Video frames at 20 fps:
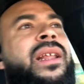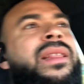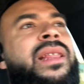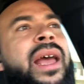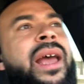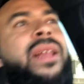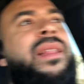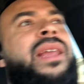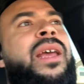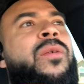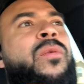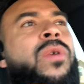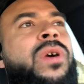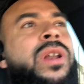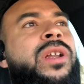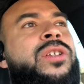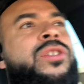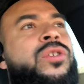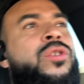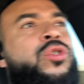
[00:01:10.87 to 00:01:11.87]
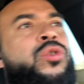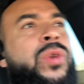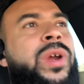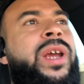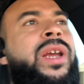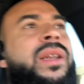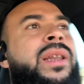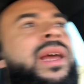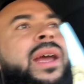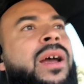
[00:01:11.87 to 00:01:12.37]
that they wanted to
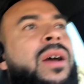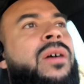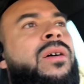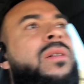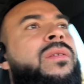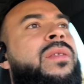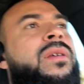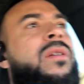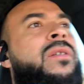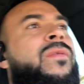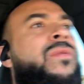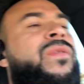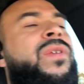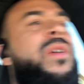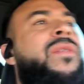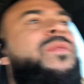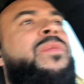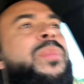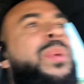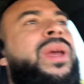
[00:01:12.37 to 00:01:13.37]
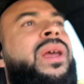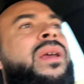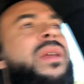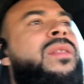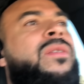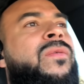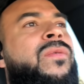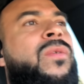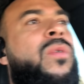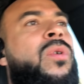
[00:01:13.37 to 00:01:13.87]
trade down their 5th pick in
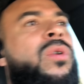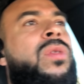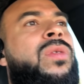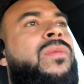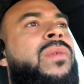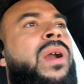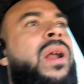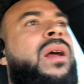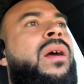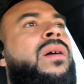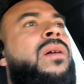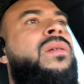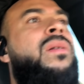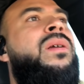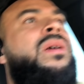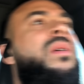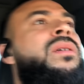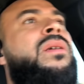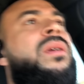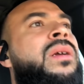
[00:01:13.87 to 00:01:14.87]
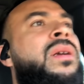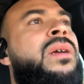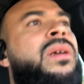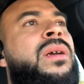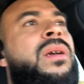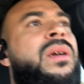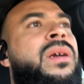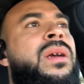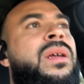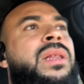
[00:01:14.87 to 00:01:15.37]
the 4th round,
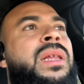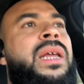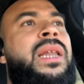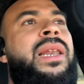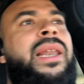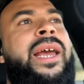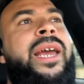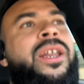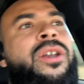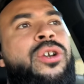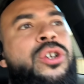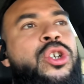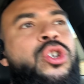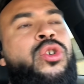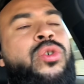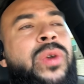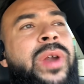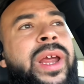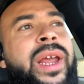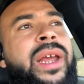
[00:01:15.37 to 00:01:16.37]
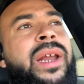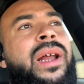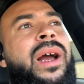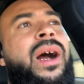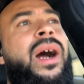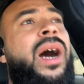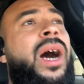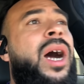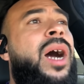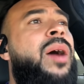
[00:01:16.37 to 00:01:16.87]
then later trade
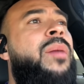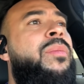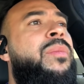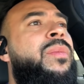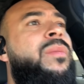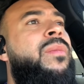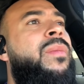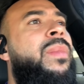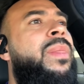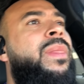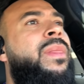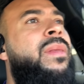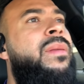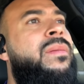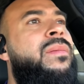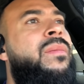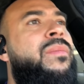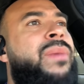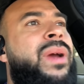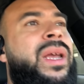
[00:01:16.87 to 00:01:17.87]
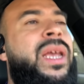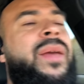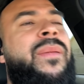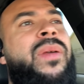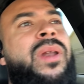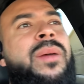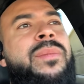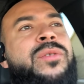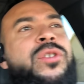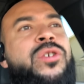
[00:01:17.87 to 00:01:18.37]
up by giving
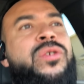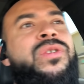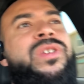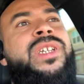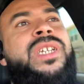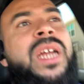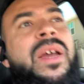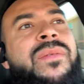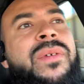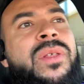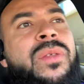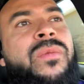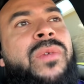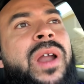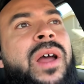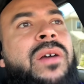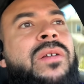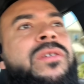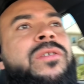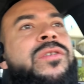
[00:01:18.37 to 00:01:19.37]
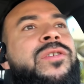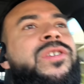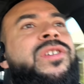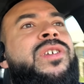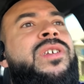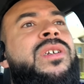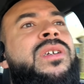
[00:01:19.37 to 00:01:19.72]
up 2 7th rounders